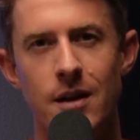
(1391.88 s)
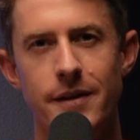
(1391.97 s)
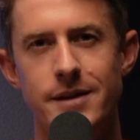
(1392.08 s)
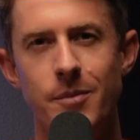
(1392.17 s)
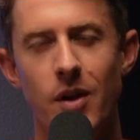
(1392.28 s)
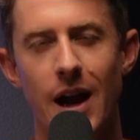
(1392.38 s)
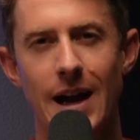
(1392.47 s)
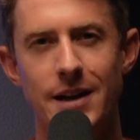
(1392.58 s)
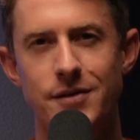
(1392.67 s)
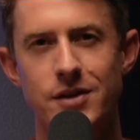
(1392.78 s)
The simple
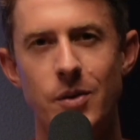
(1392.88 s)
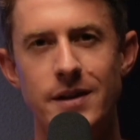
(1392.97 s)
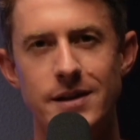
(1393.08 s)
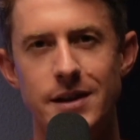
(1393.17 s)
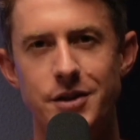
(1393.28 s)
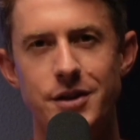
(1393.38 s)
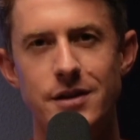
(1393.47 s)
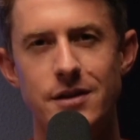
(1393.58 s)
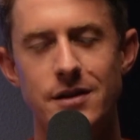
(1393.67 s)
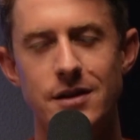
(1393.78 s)
act of sewing the
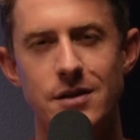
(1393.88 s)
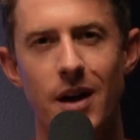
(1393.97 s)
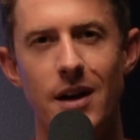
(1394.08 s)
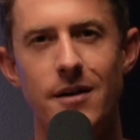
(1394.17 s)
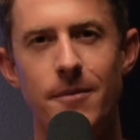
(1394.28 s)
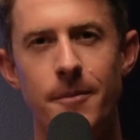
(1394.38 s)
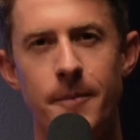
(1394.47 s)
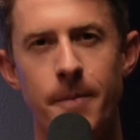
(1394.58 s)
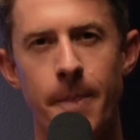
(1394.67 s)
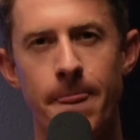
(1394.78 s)
stitches in the spine
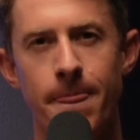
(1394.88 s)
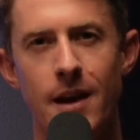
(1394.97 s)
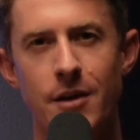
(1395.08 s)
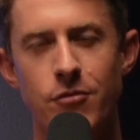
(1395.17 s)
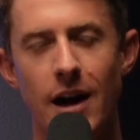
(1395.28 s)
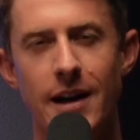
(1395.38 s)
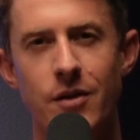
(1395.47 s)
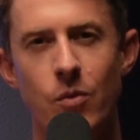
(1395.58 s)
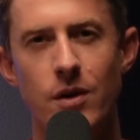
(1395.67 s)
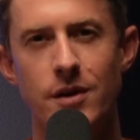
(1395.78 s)
and
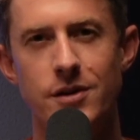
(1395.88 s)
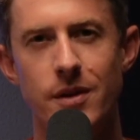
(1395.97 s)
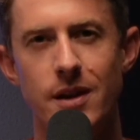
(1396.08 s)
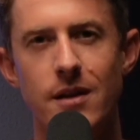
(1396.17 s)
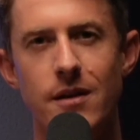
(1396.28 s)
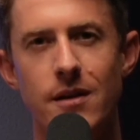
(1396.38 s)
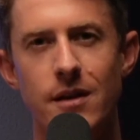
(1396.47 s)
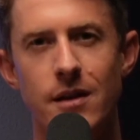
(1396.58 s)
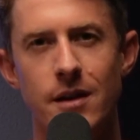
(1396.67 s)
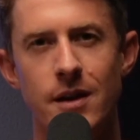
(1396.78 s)
writing the words within
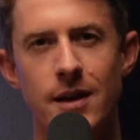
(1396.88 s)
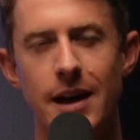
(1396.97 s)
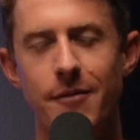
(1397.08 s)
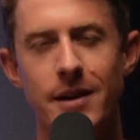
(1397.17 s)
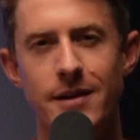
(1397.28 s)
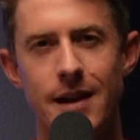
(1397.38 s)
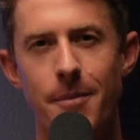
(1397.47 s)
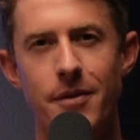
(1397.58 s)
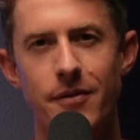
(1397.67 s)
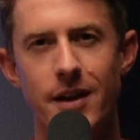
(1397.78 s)
gave me a
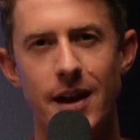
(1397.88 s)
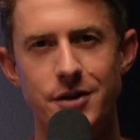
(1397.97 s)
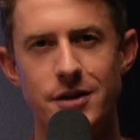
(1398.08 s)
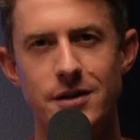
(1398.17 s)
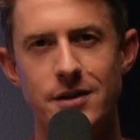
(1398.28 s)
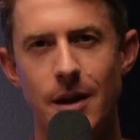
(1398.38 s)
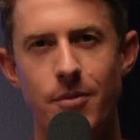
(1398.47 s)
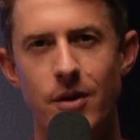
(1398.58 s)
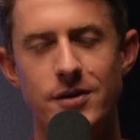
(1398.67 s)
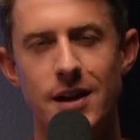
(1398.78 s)
depth of connection as I
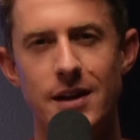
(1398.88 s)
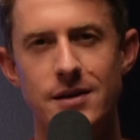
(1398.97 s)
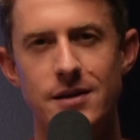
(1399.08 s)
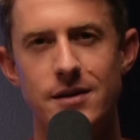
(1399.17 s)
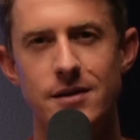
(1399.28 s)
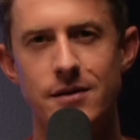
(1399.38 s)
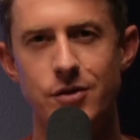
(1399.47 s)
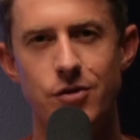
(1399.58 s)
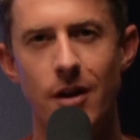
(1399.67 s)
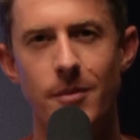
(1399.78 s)
processed
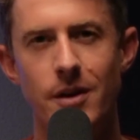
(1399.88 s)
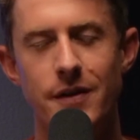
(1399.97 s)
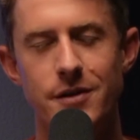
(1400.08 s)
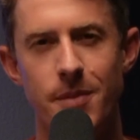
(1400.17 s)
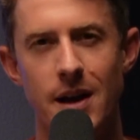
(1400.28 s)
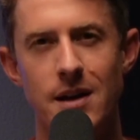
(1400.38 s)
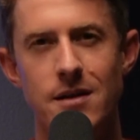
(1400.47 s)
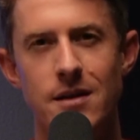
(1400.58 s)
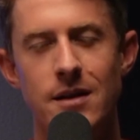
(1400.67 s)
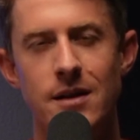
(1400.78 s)
this trauma and this
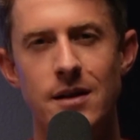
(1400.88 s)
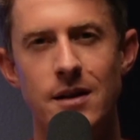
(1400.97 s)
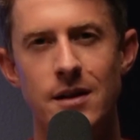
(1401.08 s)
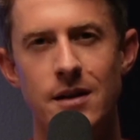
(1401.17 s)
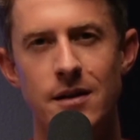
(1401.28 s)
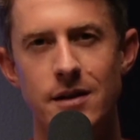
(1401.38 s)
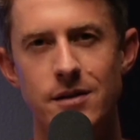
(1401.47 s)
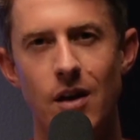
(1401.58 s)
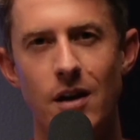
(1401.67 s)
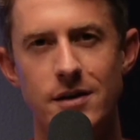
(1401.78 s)
pain,
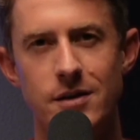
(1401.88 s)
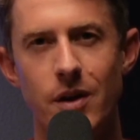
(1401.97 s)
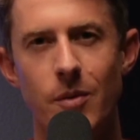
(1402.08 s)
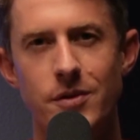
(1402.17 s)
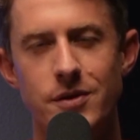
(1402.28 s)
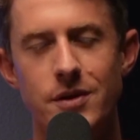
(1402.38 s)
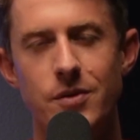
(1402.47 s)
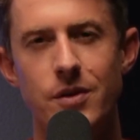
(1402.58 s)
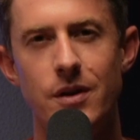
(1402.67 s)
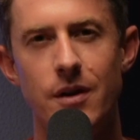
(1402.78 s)
this loss that we almost
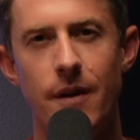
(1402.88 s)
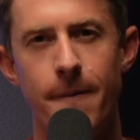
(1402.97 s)
endured.